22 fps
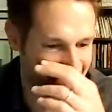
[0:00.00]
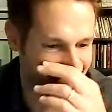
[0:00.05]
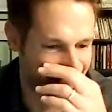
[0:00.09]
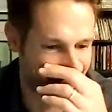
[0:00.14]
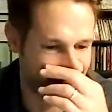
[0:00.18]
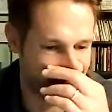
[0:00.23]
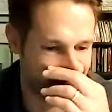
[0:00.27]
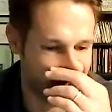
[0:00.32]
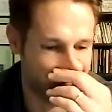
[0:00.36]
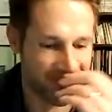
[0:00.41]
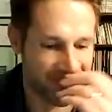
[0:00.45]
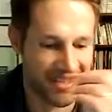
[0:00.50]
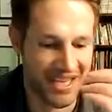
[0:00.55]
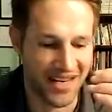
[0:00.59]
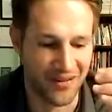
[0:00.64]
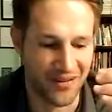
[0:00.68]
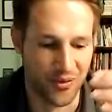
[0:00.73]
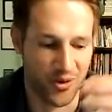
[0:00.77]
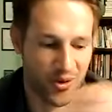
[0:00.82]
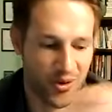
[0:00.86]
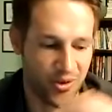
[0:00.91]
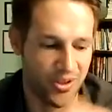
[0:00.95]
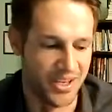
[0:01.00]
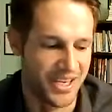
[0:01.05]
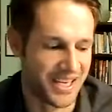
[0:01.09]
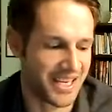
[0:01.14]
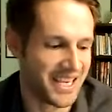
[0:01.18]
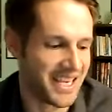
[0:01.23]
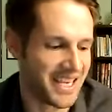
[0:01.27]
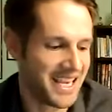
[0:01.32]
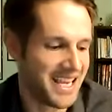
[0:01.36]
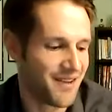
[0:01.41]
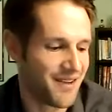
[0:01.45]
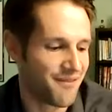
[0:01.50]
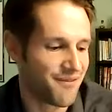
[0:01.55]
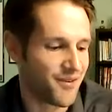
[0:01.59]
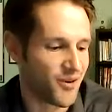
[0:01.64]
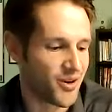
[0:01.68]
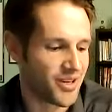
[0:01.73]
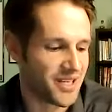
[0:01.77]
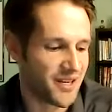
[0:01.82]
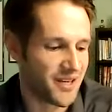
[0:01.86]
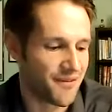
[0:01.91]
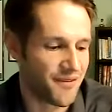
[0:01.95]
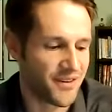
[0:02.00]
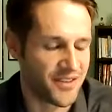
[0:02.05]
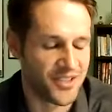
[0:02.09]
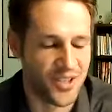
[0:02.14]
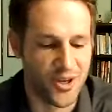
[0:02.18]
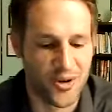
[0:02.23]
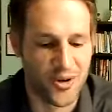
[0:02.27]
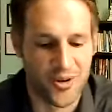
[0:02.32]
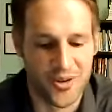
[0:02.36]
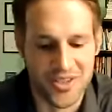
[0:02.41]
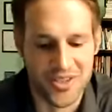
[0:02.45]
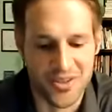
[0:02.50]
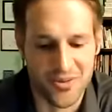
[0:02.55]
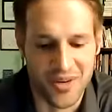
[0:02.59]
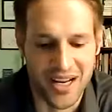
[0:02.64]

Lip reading: kind of rolling for different totals or